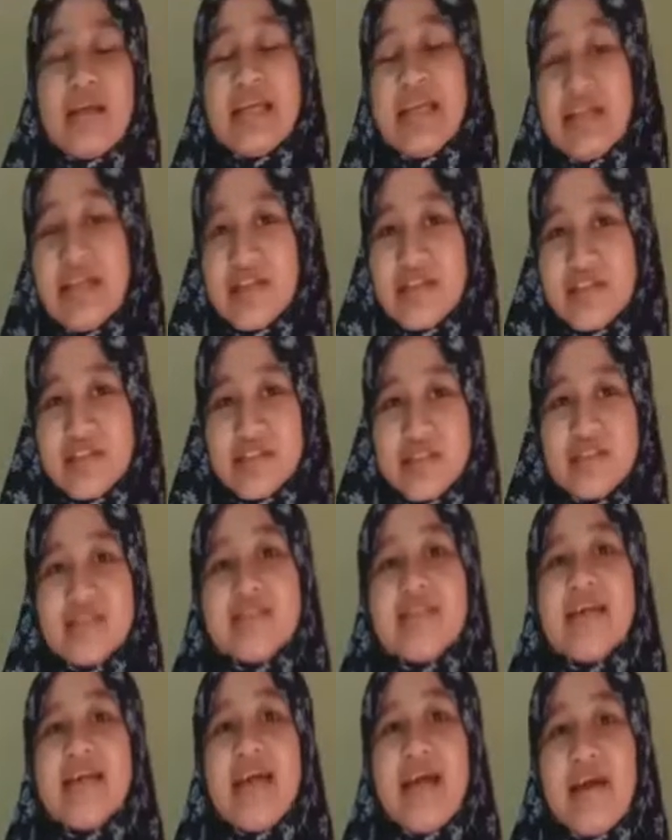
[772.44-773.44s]
In
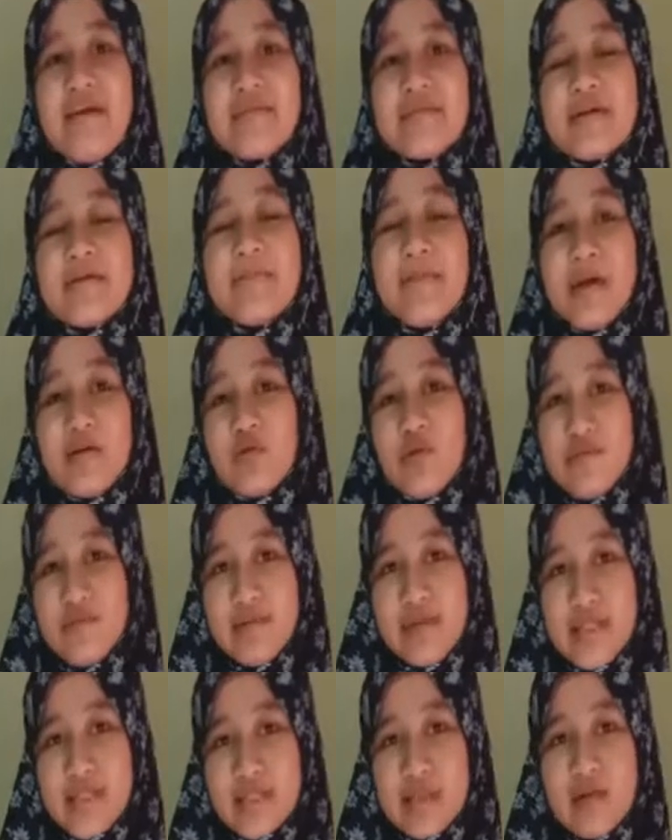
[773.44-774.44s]
addition, they have
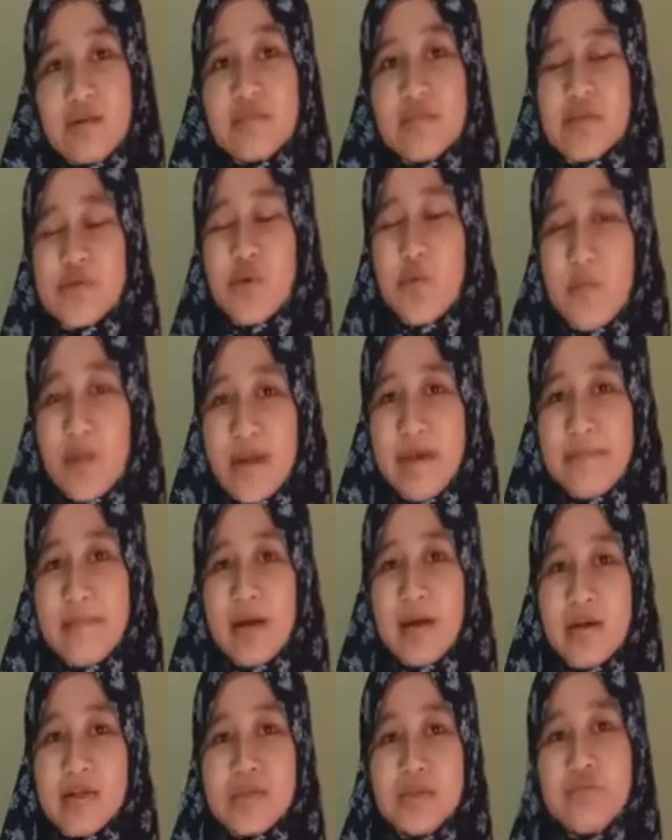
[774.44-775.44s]
big conflicts among
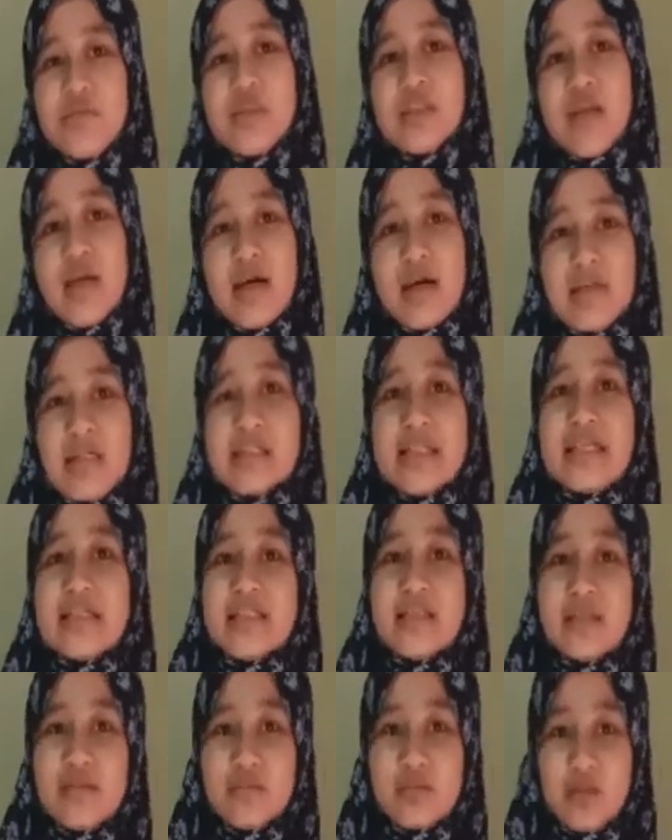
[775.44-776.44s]
Somali pairs,
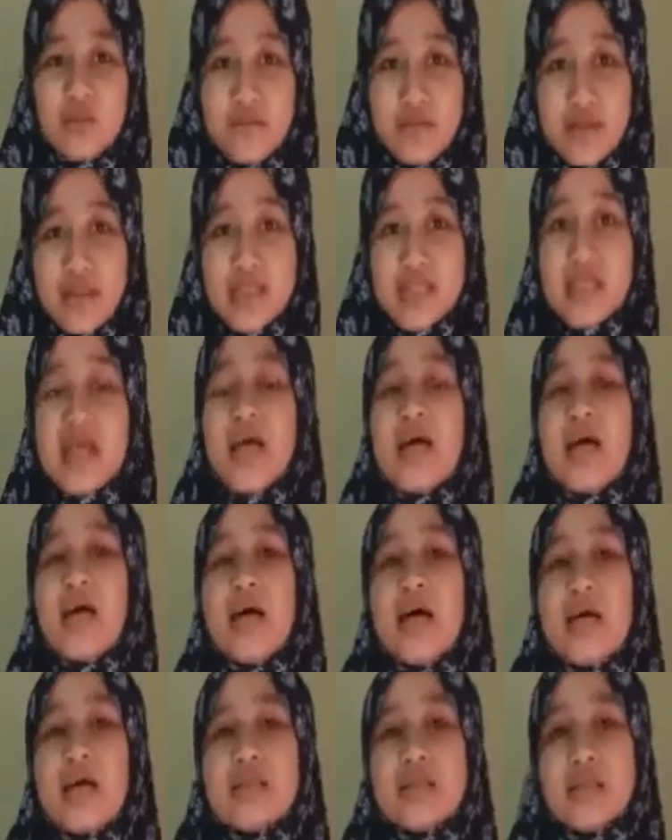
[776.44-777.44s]
which are
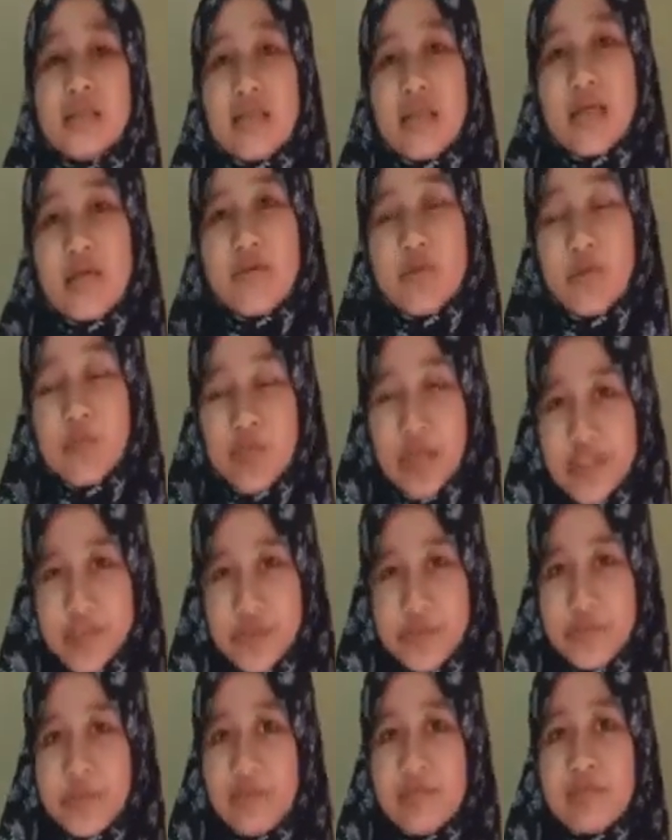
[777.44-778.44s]
relationship conflicts,
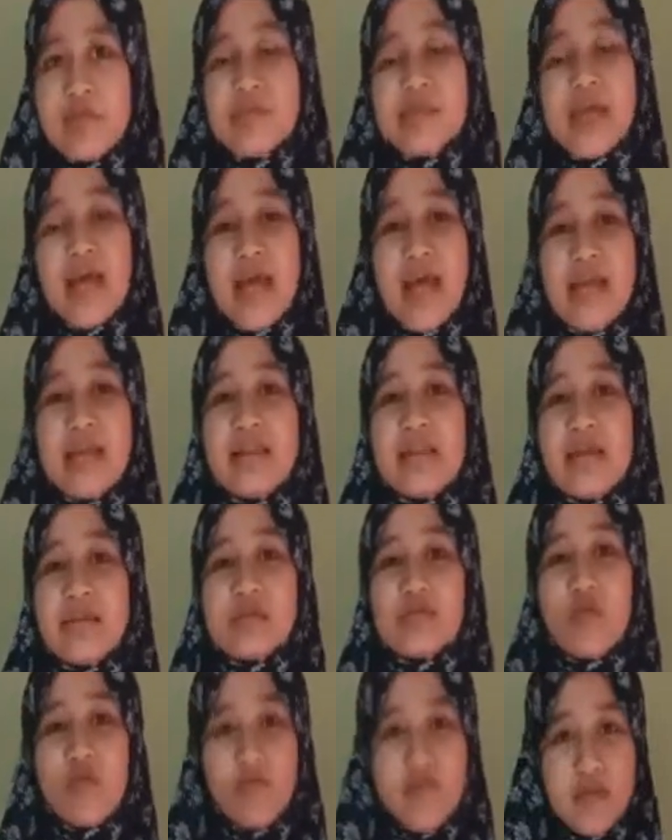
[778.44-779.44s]

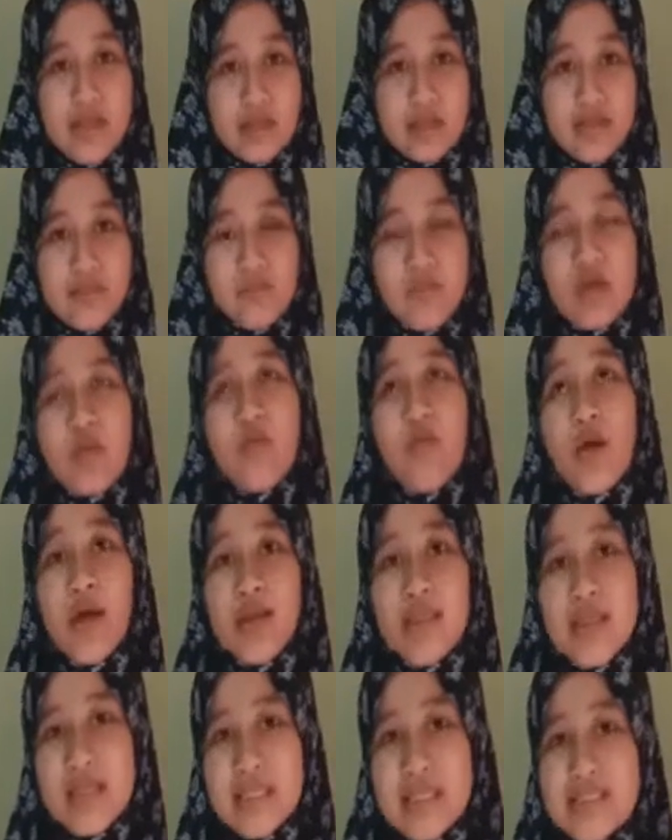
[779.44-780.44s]
communication problems,
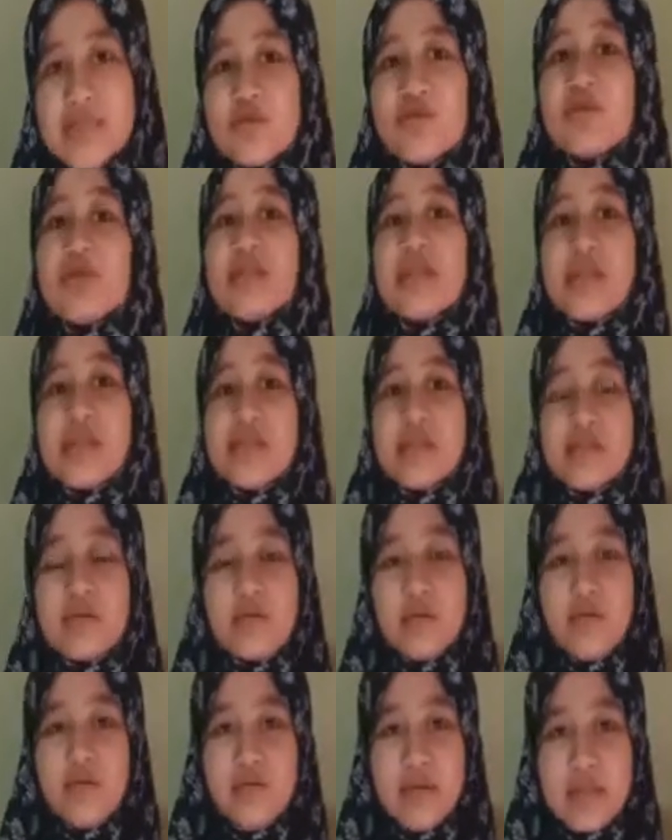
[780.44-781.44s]
and task conflict.
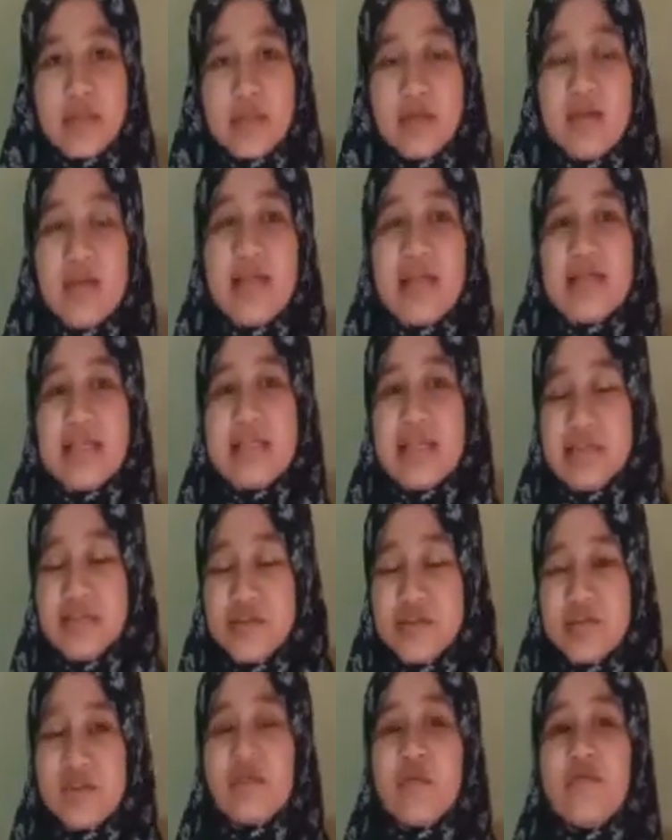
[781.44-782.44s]
What
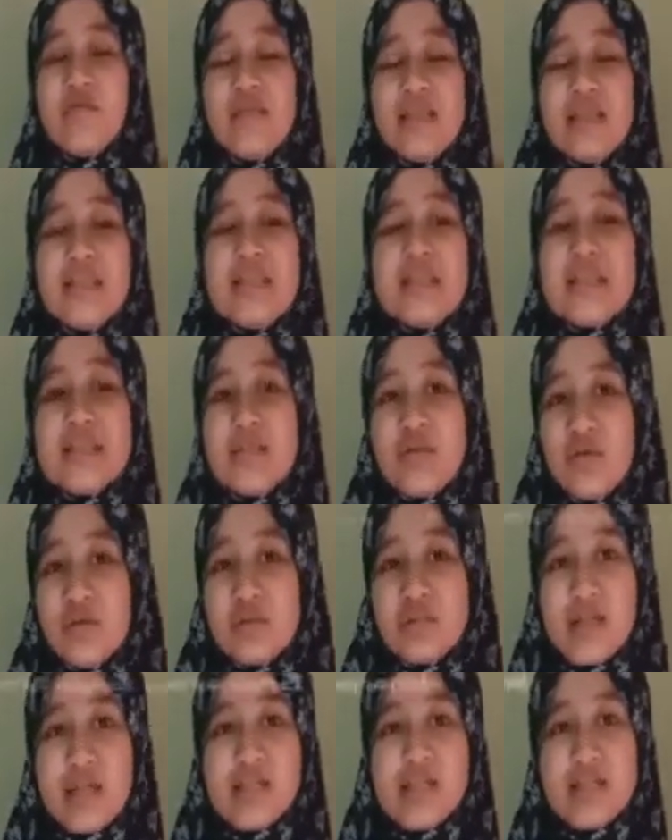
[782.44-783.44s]
is relationship
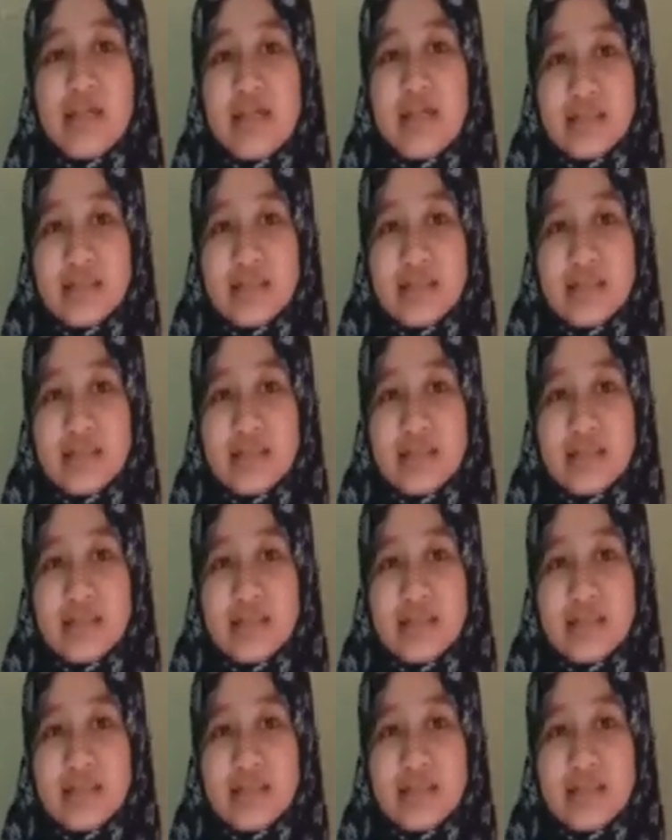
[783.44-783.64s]
conflict?